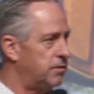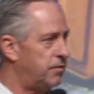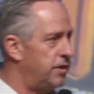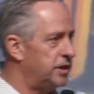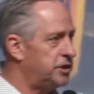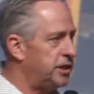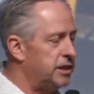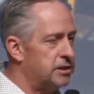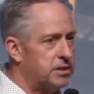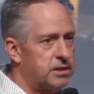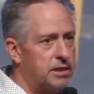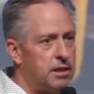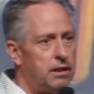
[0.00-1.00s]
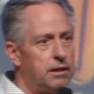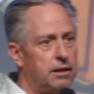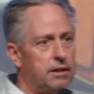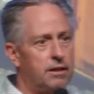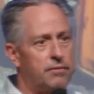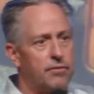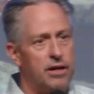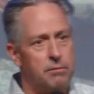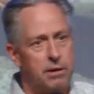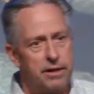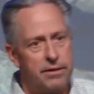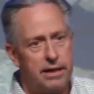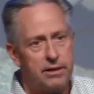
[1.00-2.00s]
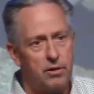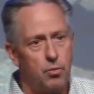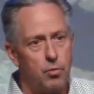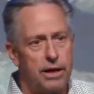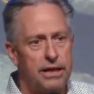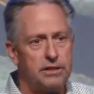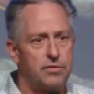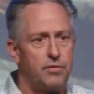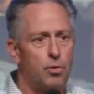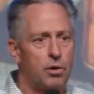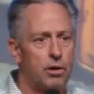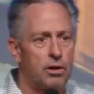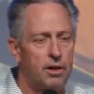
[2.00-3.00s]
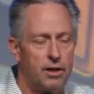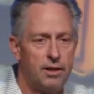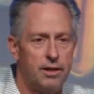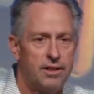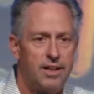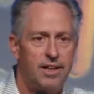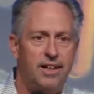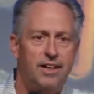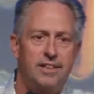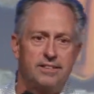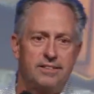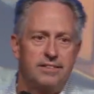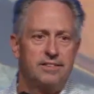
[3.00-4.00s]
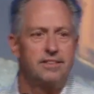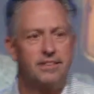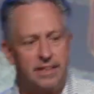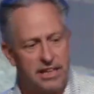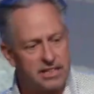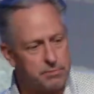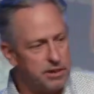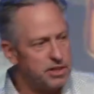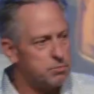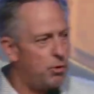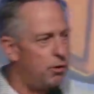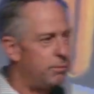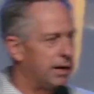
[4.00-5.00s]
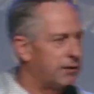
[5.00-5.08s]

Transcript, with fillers: officiants. Uh, I got a friend of mine that I do weddings for. Uh, allows me to spoil my